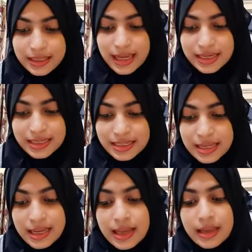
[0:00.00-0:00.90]
That is,
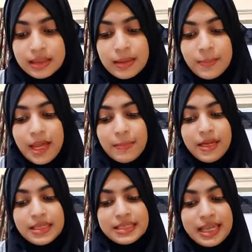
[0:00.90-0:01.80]
the
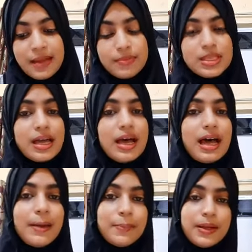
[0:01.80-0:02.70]
baby seems
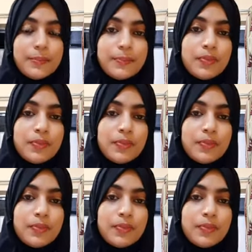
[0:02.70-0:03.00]
happy.